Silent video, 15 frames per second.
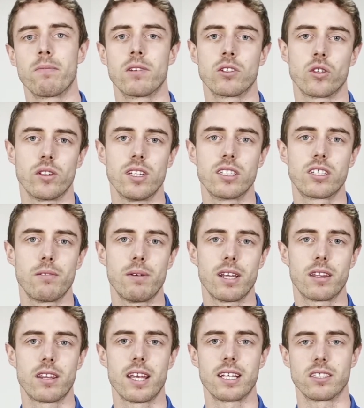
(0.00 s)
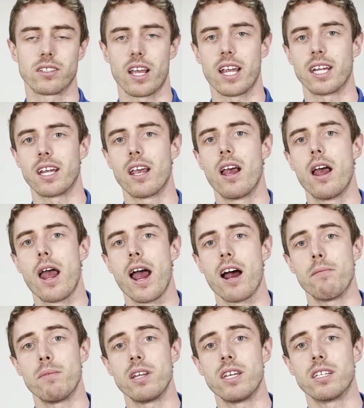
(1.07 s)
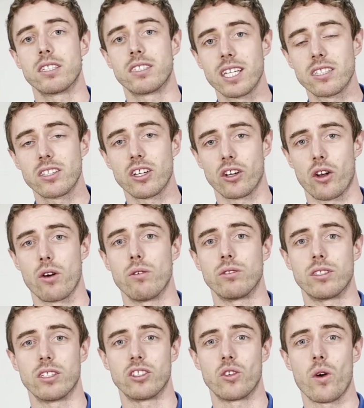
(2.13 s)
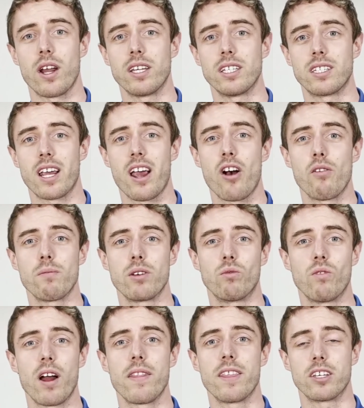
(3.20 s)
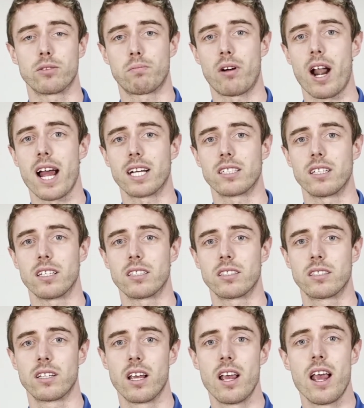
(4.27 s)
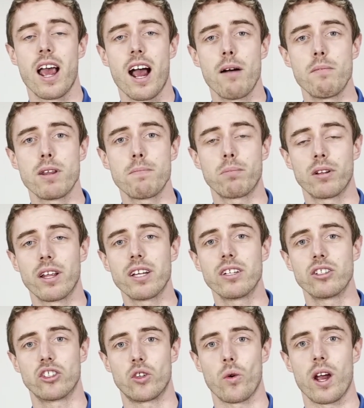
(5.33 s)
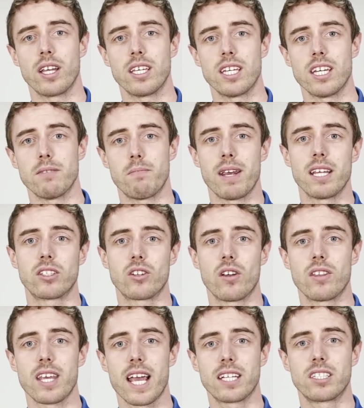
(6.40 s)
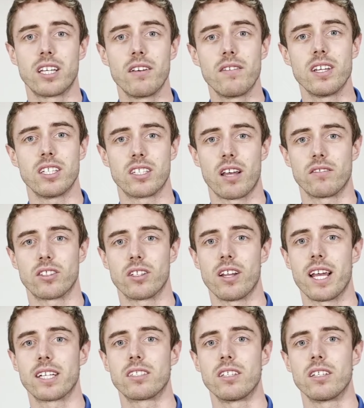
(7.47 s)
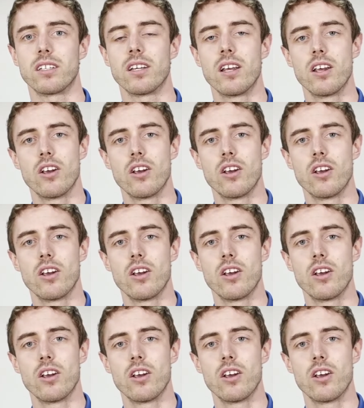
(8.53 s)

So these could be things like, how many assistant coaches do I need to help me run this practice? How many players do I need based on the activities I've selected?